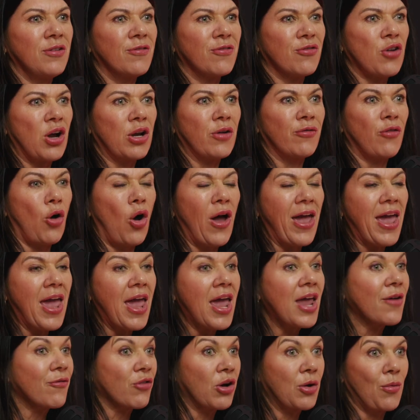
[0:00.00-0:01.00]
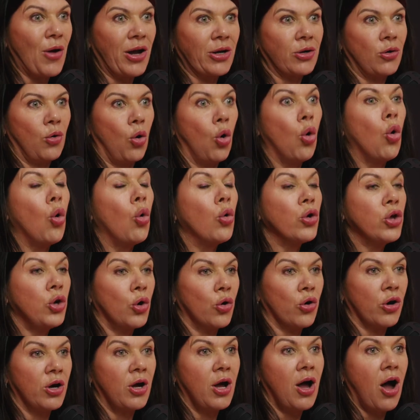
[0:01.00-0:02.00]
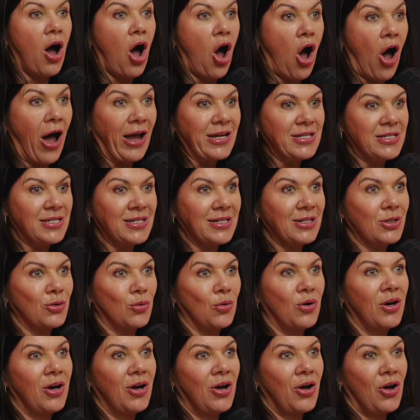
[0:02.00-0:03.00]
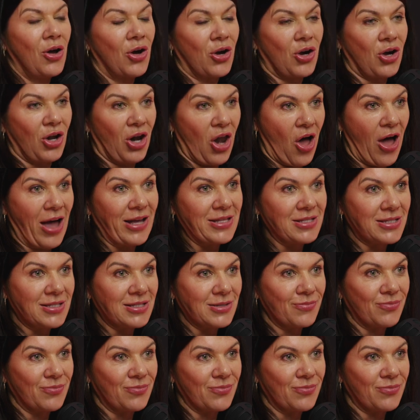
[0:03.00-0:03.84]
front of everyone, all your ideal clients,